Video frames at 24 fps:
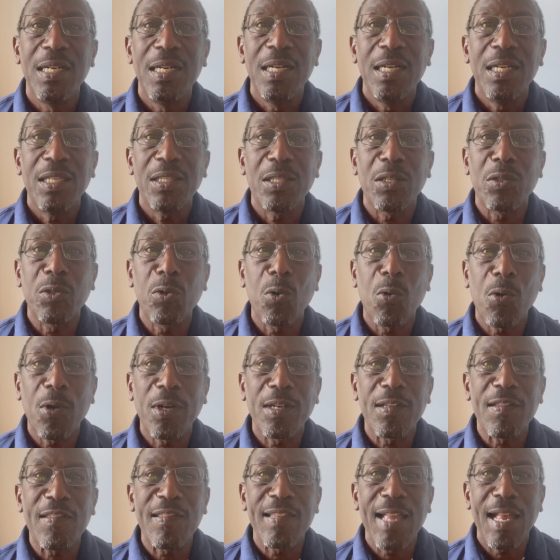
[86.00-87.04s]
The Lord
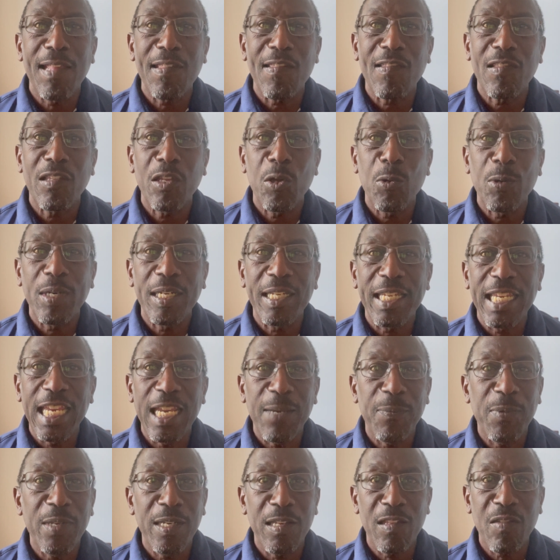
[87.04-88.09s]
is not slow in
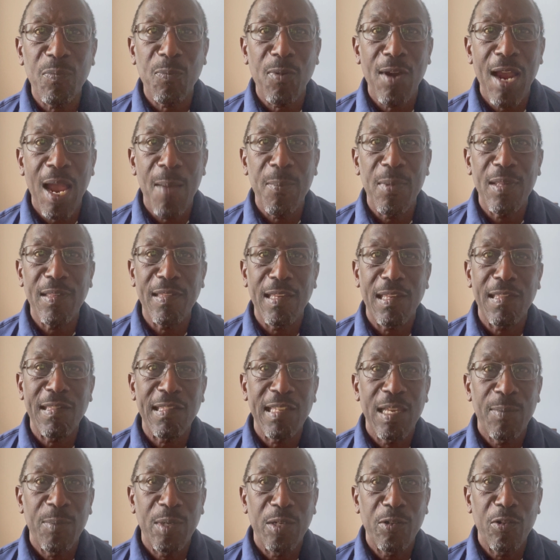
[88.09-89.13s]
keeping his promise, as
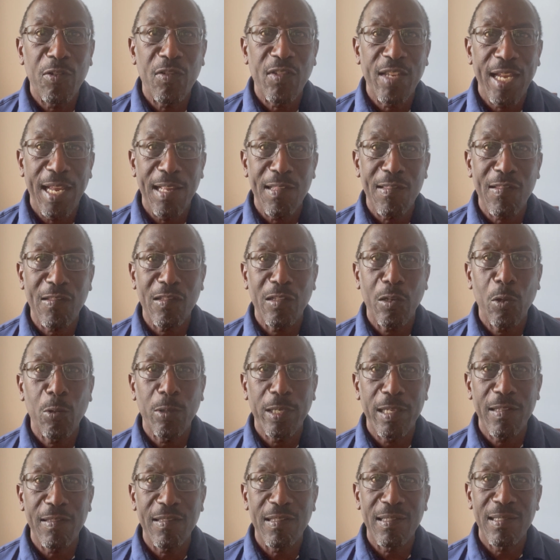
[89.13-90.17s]
some understand
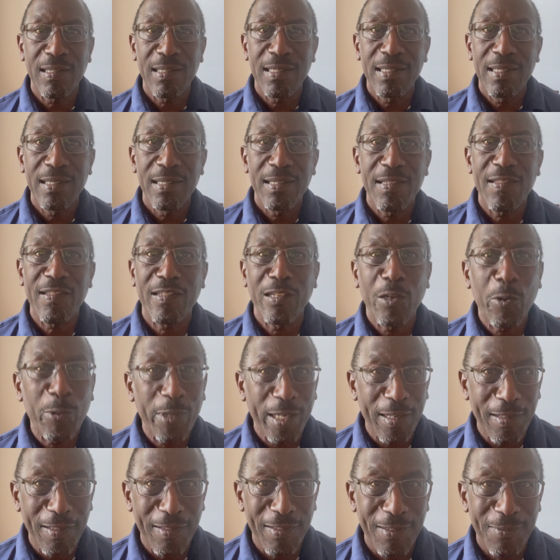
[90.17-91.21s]

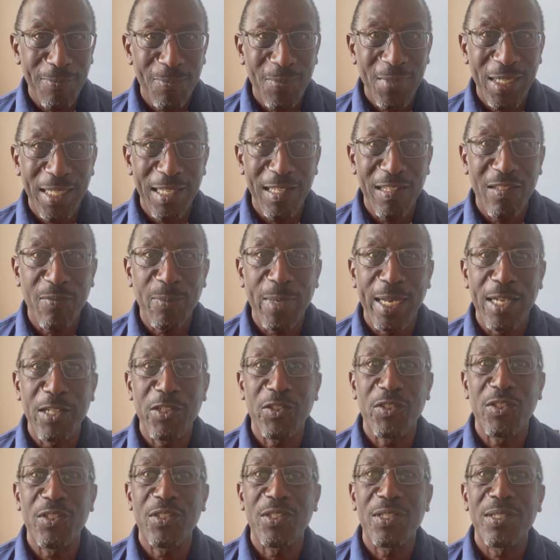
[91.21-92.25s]
slowness. He is
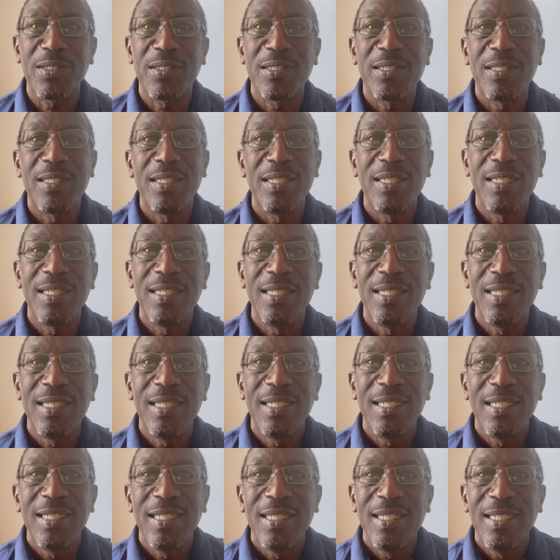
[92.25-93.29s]
patient.
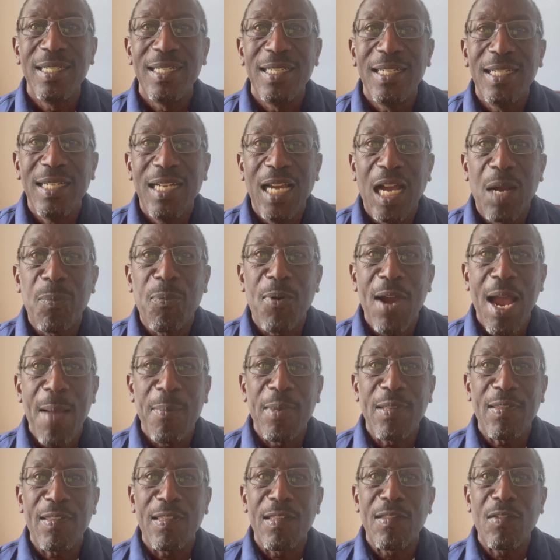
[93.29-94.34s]
A
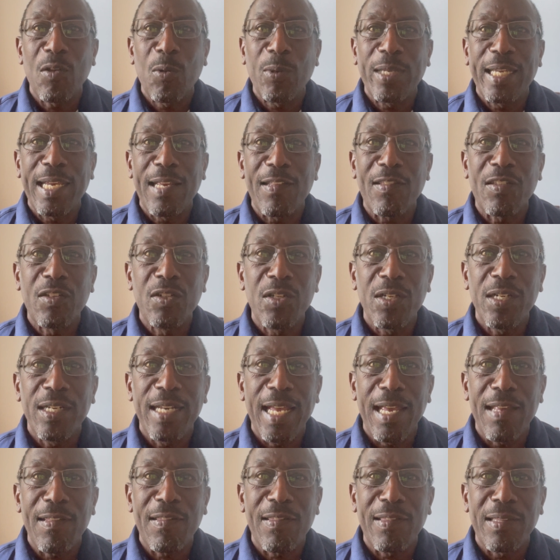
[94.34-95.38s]
promise is only as good
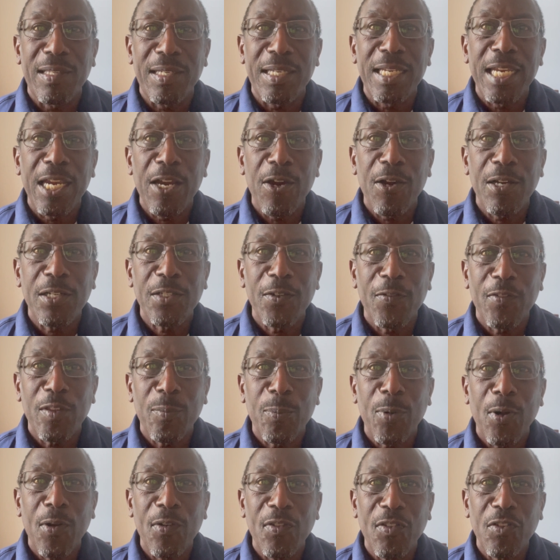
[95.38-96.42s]
as the character of the
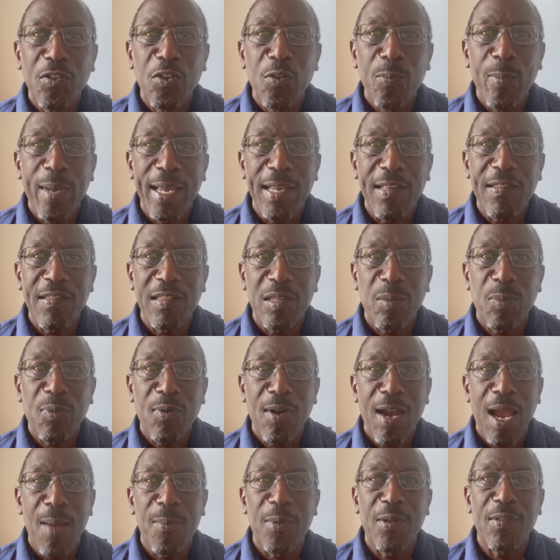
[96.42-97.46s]
person who makes the
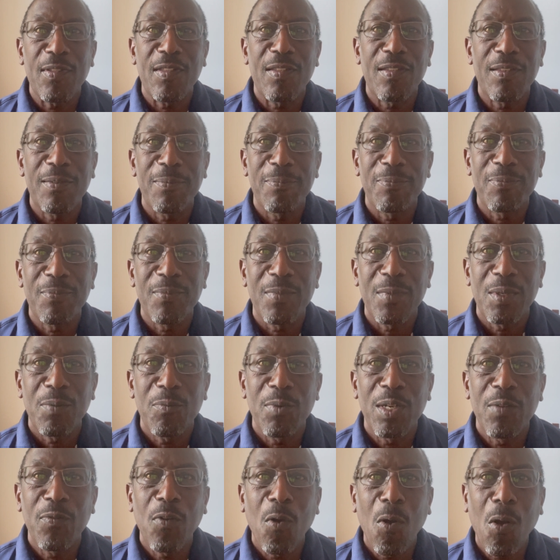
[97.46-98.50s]
promise.
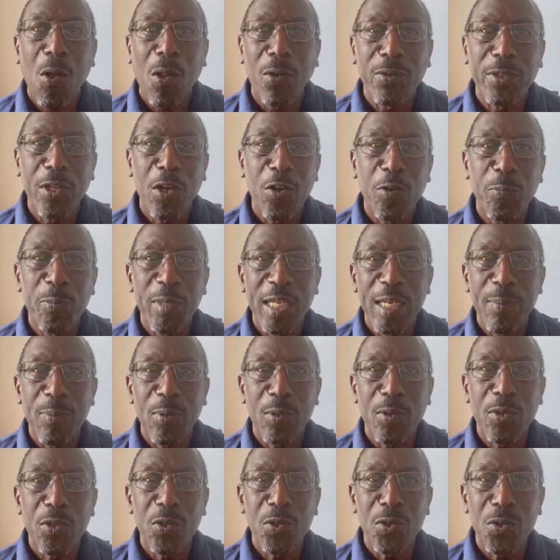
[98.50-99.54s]
We've all known people
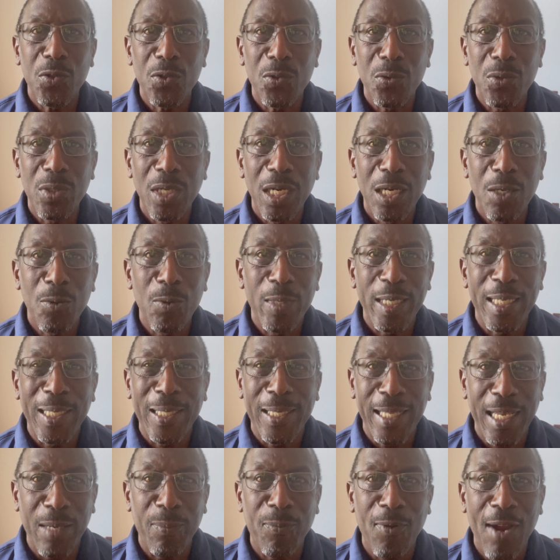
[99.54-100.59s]
who, when
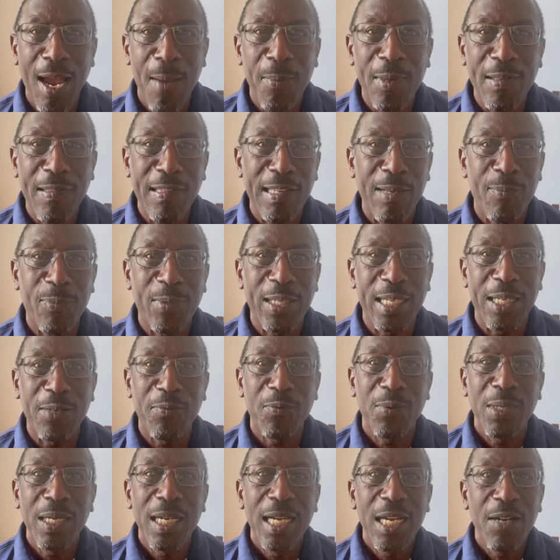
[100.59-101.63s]
they promise
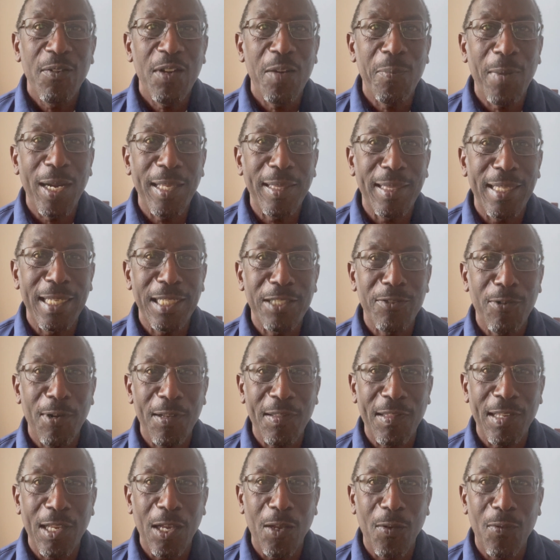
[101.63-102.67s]
something, we might think to
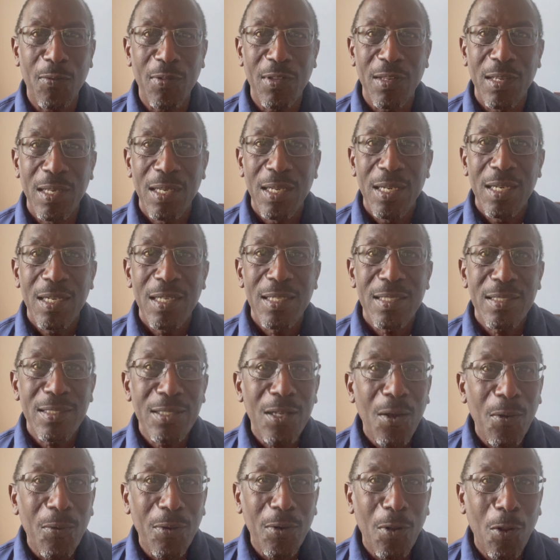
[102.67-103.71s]
ourselves,
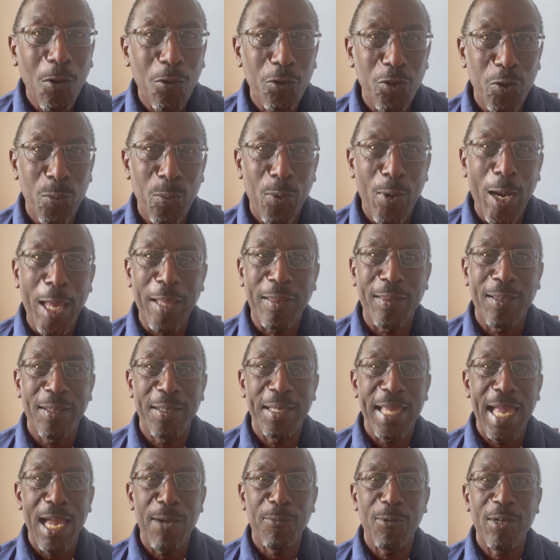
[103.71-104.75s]
"Don't hold your breath on
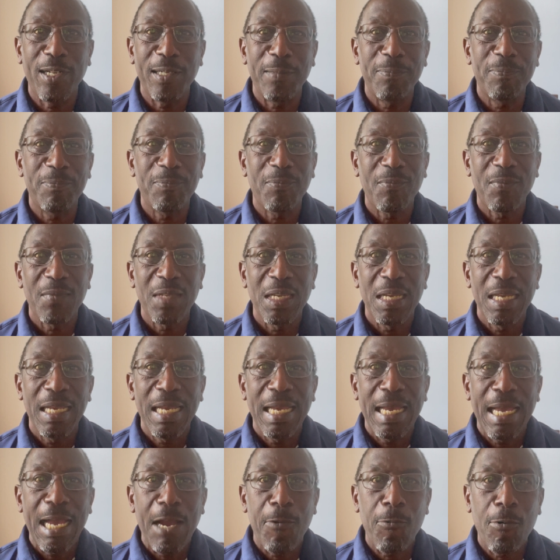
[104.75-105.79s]
that one."
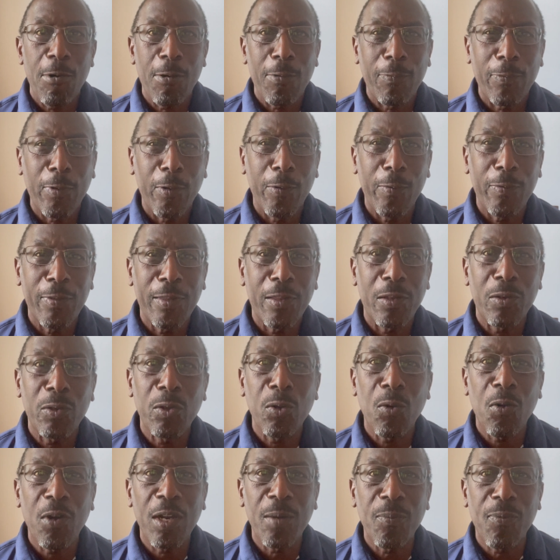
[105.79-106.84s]
However, if the
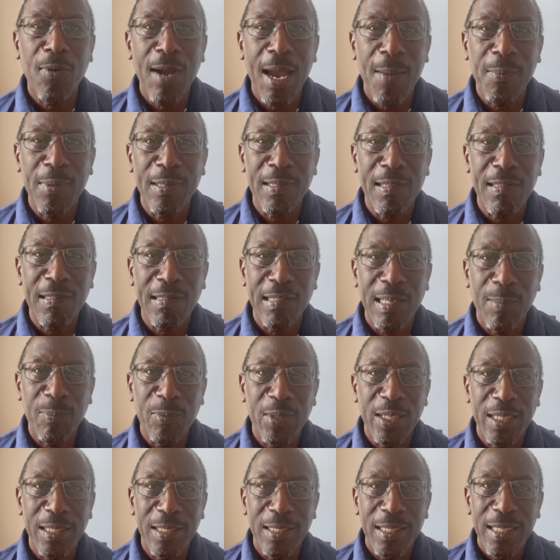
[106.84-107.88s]
Lord promises
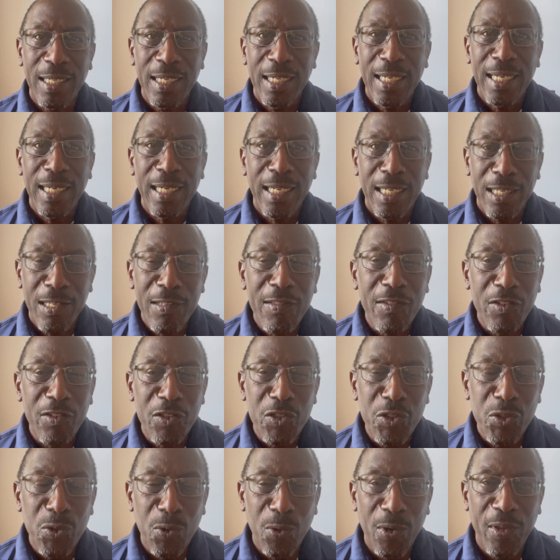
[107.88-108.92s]
something, it is a
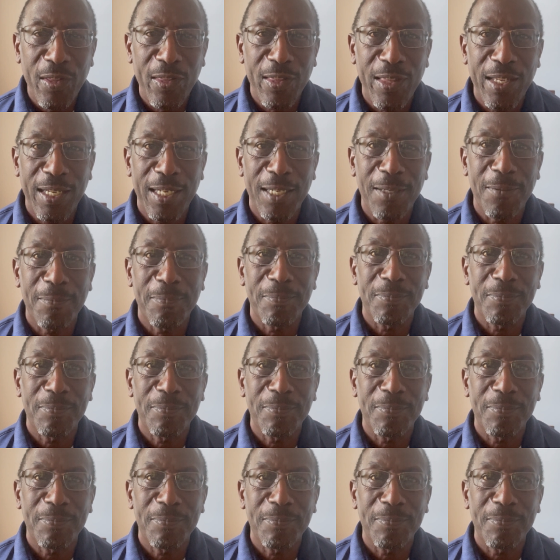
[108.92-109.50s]
sure thing.